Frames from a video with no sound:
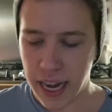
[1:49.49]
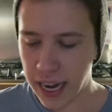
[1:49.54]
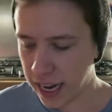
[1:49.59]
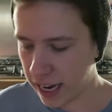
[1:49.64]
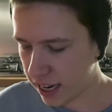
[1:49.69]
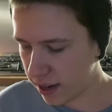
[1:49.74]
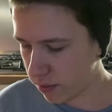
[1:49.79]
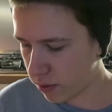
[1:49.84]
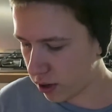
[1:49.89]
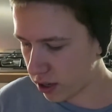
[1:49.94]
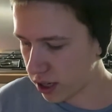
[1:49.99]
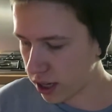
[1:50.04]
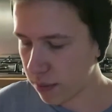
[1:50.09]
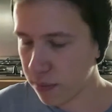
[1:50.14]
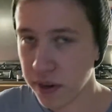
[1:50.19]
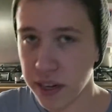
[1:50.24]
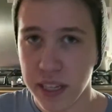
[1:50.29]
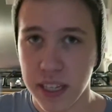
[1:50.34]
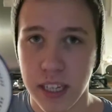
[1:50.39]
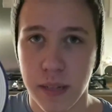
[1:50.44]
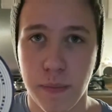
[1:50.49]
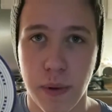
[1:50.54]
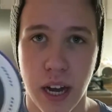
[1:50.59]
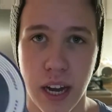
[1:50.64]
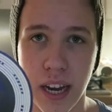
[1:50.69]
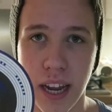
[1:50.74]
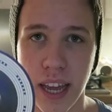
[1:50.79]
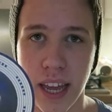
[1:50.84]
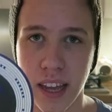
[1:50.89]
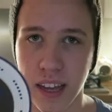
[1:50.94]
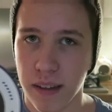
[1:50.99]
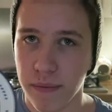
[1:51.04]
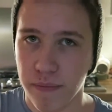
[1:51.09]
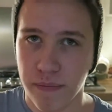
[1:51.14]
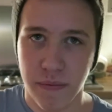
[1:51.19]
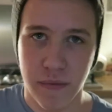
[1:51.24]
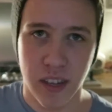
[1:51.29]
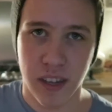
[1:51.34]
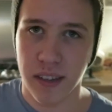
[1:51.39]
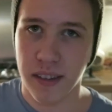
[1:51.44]
And once I press this button here,
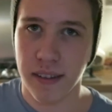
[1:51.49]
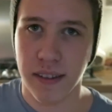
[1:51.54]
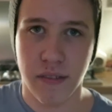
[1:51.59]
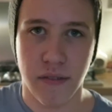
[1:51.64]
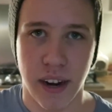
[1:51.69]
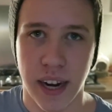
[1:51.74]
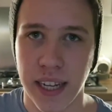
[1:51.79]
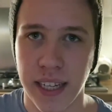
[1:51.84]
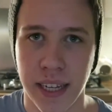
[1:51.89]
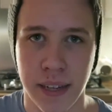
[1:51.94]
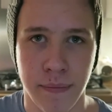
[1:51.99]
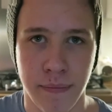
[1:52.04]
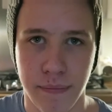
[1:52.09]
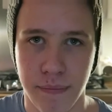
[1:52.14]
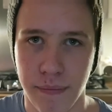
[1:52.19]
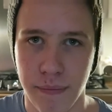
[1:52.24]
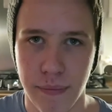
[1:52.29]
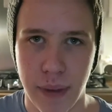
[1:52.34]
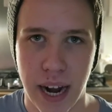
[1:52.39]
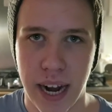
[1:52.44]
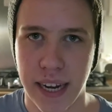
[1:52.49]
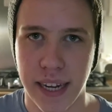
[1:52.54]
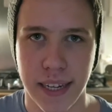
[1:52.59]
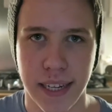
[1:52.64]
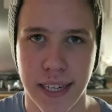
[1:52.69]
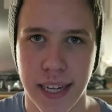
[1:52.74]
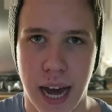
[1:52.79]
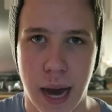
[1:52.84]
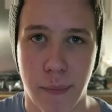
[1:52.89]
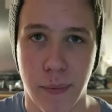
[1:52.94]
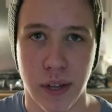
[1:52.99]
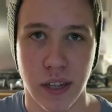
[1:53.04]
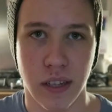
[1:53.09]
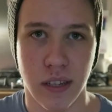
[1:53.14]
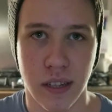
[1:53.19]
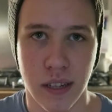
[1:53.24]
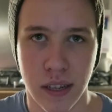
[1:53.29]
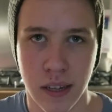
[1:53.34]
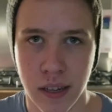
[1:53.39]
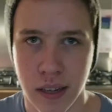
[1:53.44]
just crazy madness happens.